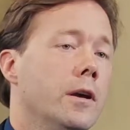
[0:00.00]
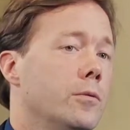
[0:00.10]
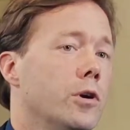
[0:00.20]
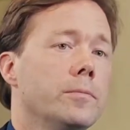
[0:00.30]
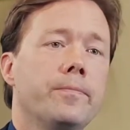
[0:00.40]

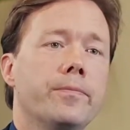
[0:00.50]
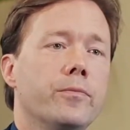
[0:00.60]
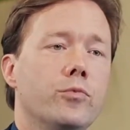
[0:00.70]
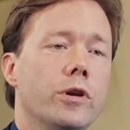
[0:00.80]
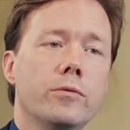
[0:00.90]

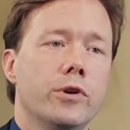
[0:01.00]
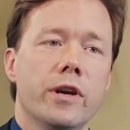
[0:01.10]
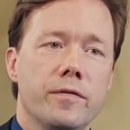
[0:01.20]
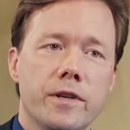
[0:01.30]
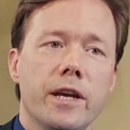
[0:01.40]
Well, we
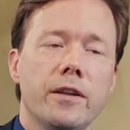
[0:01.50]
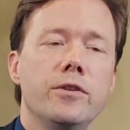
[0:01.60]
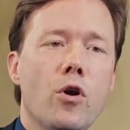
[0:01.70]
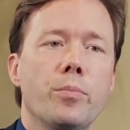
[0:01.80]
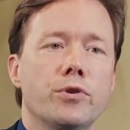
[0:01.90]
have taken
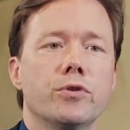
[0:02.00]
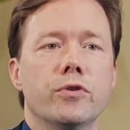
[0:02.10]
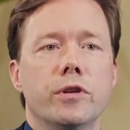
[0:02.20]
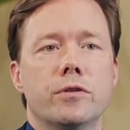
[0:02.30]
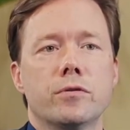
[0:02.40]
the
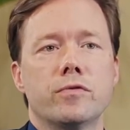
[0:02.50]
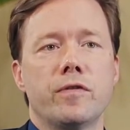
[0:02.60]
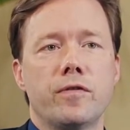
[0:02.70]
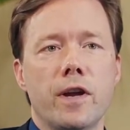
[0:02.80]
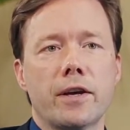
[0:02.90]
opportunity to
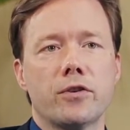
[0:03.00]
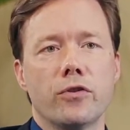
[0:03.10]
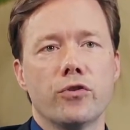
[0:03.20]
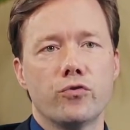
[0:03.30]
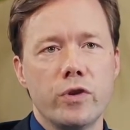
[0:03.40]
reflect
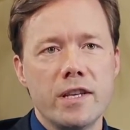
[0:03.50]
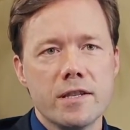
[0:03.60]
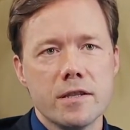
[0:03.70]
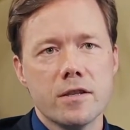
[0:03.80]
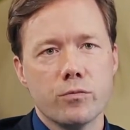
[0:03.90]
on the
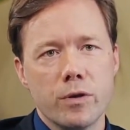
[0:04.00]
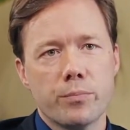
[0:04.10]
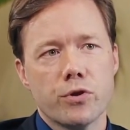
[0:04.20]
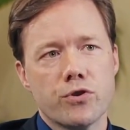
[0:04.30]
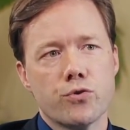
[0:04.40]
reasons we
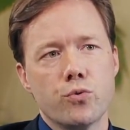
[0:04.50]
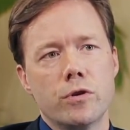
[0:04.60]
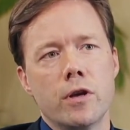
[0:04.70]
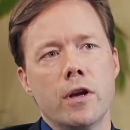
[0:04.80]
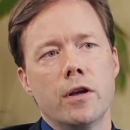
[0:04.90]

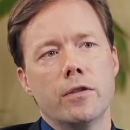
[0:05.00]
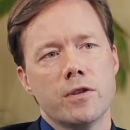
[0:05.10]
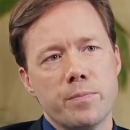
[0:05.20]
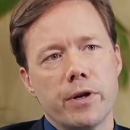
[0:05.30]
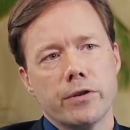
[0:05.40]
pursued
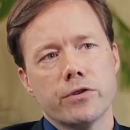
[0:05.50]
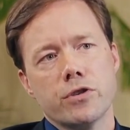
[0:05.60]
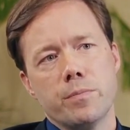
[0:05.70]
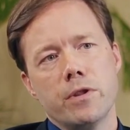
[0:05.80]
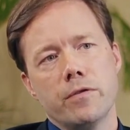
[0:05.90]
this
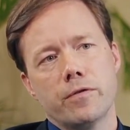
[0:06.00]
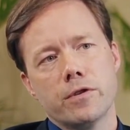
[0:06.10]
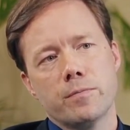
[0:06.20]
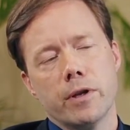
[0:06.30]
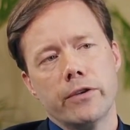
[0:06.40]
partnership in the
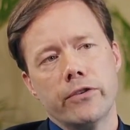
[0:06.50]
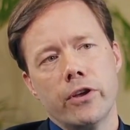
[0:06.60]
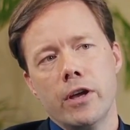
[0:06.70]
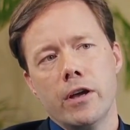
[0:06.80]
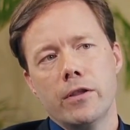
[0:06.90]
first
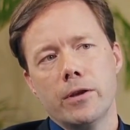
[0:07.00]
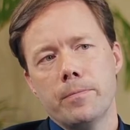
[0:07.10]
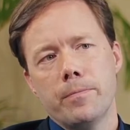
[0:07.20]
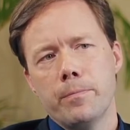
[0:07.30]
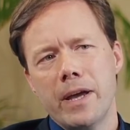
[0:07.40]
place.
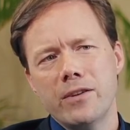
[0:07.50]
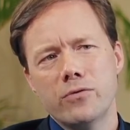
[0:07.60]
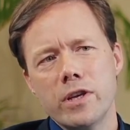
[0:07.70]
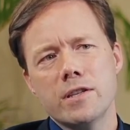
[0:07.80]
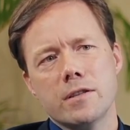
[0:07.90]
The main
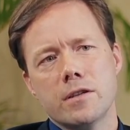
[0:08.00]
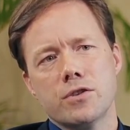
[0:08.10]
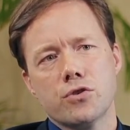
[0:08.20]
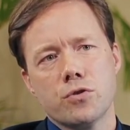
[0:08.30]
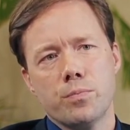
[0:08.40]
reason is
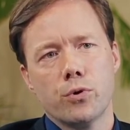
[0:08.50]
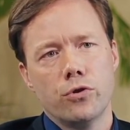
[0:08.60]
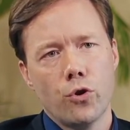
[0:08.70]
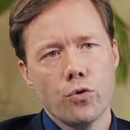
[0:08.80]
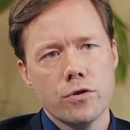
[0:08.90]
to
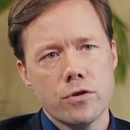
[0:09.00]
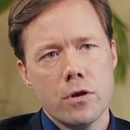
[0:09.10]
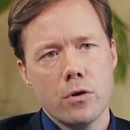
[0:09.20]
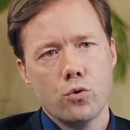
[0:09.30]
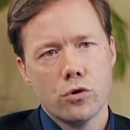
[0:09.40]
support
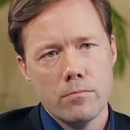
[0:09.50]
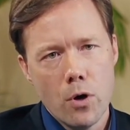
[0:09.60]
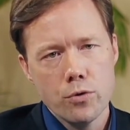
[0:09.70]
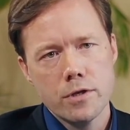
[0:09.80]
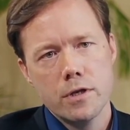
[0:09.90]
those who are
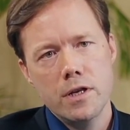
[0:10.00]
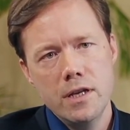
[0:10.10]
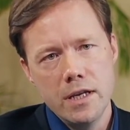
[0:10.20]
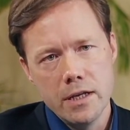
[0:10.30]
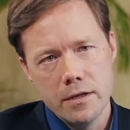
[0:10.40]
most in
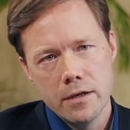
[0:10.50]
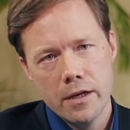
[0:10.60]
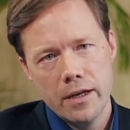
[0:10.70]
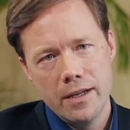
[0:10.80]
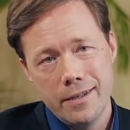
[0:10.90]
need
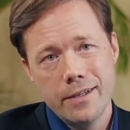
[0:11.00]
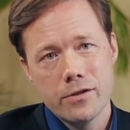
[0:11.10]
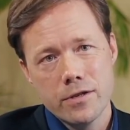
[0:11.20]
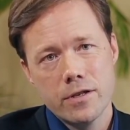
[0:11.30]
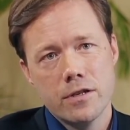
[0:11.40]
in
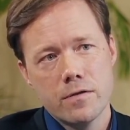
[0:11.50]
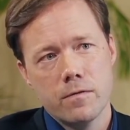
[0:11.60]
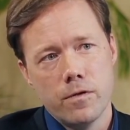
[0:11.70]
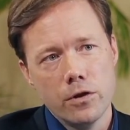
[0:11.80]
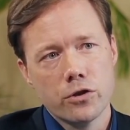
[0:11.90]
DRC's
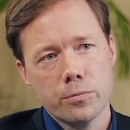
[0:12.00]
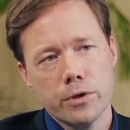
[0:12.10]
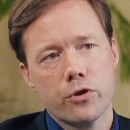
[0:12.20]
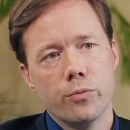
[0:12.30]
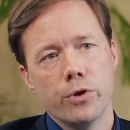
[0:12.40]

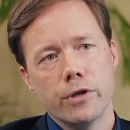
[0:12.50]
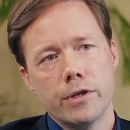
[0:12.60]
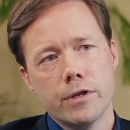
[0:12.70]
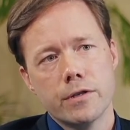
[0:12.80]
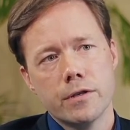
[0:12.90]
vulnerable
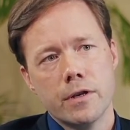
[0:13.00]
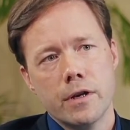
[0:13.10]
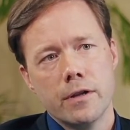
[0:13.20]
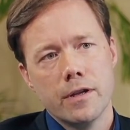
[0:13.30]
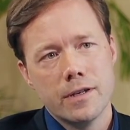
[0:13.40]
communities
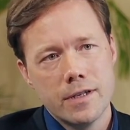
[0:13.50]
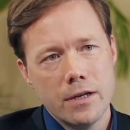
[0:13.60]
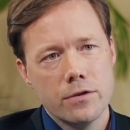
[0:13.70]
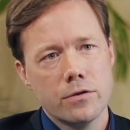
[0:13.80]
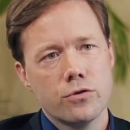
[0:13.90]
that
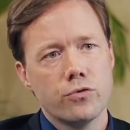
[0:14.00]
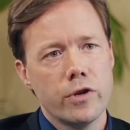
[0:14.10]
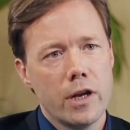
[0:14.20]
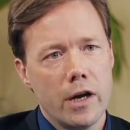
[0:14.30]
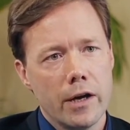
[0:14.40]
tend to
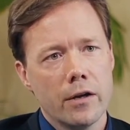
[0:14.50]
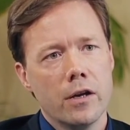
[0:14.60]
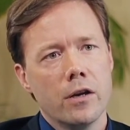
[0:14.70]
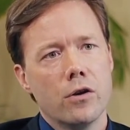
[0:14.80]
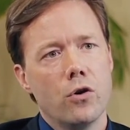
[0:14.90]
rely
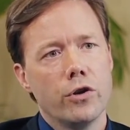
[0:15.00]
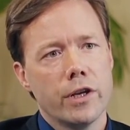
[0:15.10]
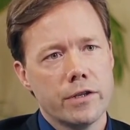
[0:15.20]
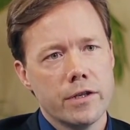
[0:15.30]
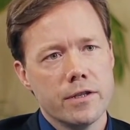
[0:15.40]
on
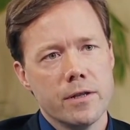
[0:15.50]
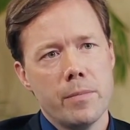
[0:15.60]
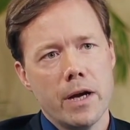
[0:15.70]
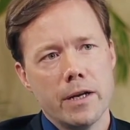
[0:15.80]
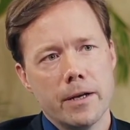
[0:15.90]
artisanal
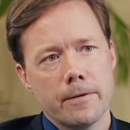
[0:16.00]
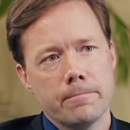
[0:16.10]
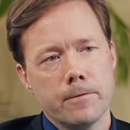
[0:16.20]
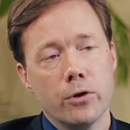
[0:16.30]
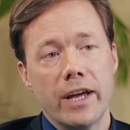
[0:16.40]
mining,
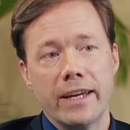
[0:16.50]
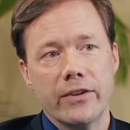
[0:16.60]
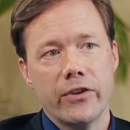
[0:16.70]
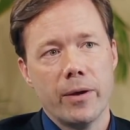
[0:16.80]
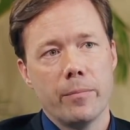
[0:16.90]
on
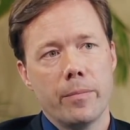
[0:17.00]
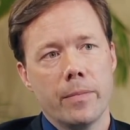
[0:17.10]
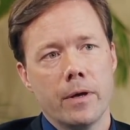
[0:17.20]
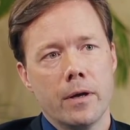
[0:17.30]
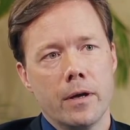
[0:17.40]
ASM.
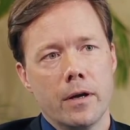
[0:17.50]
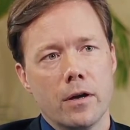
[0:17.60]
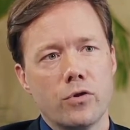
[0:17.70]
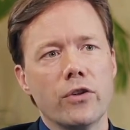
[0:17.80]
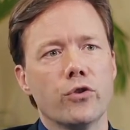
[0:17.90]

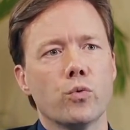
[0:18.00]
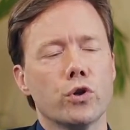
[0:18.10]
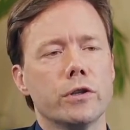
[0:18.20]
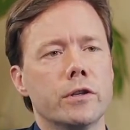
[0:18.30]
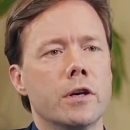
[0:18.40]
Around the
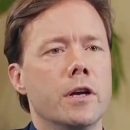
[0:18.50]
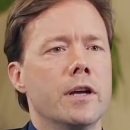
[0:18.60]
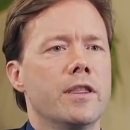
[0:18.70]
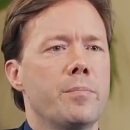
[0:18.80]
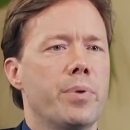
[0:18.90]
world,
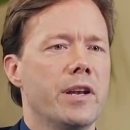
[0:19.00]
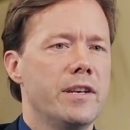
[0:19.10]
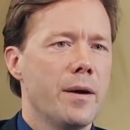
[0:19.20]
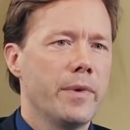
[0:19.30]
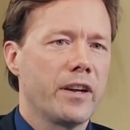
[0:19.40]
the
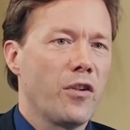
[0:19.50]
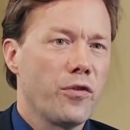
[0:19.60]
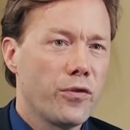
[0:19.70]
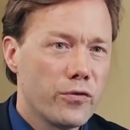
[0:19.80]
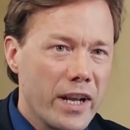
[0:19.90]
pandemic
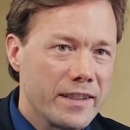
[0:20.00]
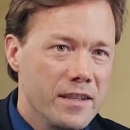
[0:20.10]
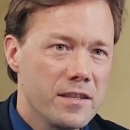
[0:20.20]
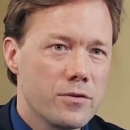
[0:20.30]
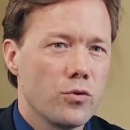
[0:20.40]

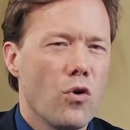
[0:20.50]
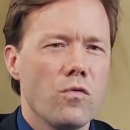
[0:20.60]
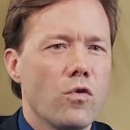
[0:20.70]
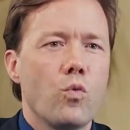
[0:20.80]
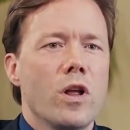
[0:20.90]
threatens to
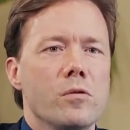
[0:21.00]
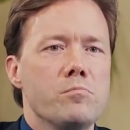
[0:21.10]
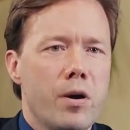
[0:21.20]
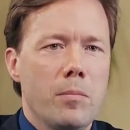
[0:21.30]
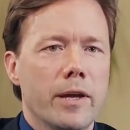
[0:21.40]

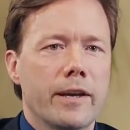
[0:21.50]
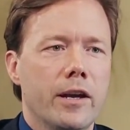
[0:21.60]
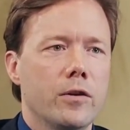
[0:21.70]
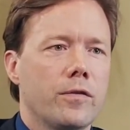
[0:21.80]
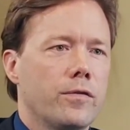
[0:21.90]
overwhelm public
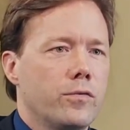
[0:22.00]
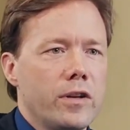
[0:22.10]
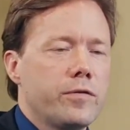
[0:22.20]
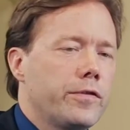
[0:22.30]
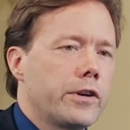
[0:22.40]
health,
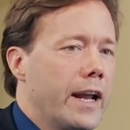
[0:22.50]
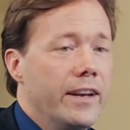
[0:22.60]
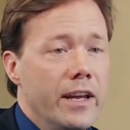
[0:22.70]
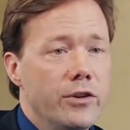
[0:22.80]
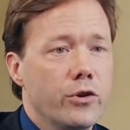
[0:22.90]
welfare,
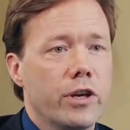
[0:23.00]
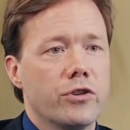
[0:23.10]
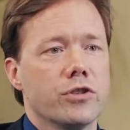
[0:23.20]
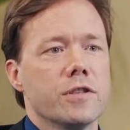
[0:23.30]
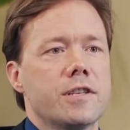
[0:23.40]
and
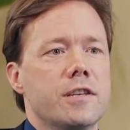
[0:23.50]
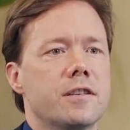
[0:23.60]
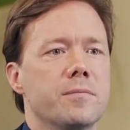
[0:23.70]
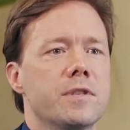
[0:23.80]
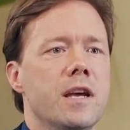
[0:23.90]
educational
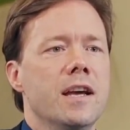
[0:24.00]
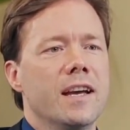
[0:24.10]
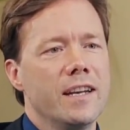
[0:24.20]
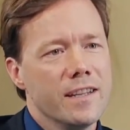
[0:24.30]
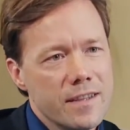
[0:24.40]
systems,
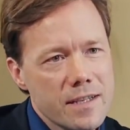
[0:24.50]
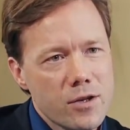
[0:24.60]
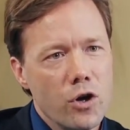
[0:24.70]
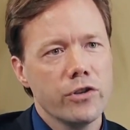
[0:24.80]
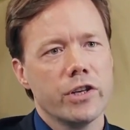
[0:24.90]
and in this
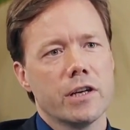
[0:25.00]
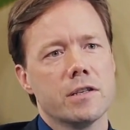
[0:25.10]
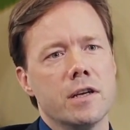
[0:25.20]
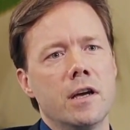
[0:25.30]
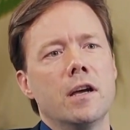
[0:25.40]

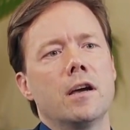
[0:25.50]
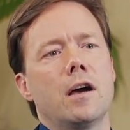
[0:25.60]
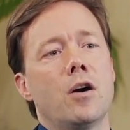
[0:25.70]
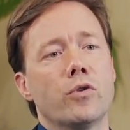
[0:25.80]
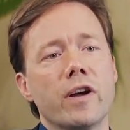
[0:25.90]
context,
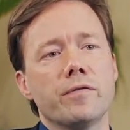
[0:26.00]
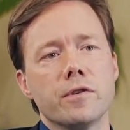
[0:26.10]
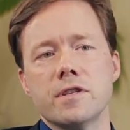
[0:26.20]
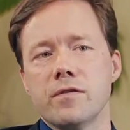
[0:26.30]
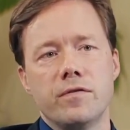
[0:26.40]
our
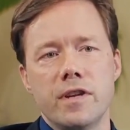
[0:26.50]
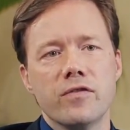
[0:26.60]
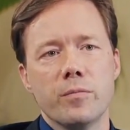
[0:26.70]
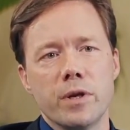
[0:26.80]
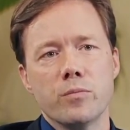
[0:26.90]
efforts have
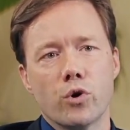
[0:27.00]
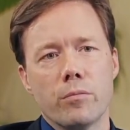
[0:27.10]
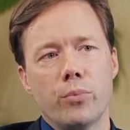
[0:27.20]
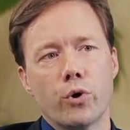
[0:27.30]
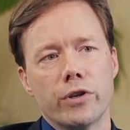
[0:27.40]
never been more
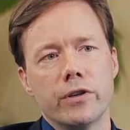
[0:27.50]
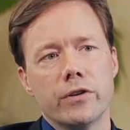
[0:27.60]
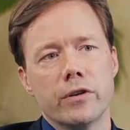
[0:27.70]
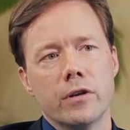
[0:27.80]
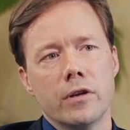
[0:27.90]
important.